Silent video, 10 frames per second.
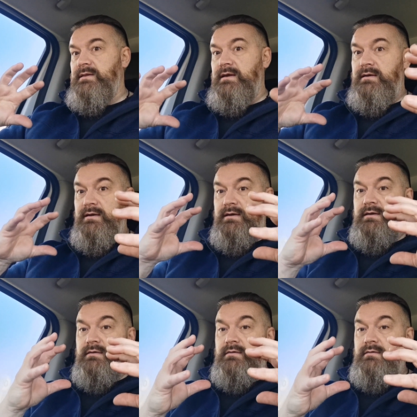
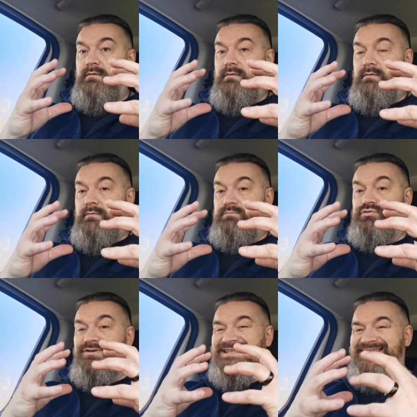the
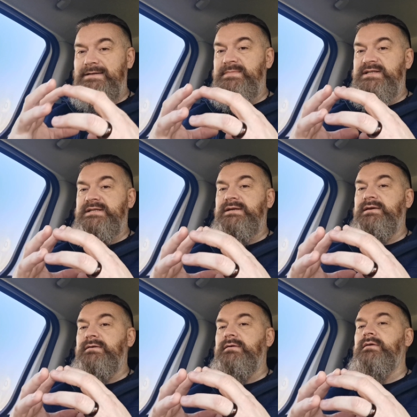
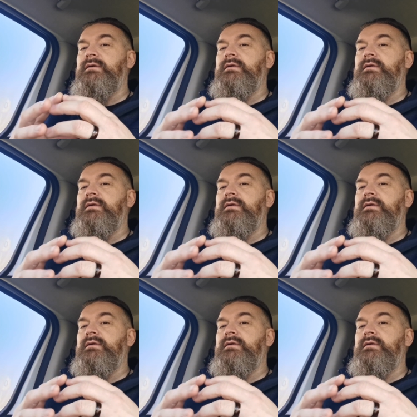proximity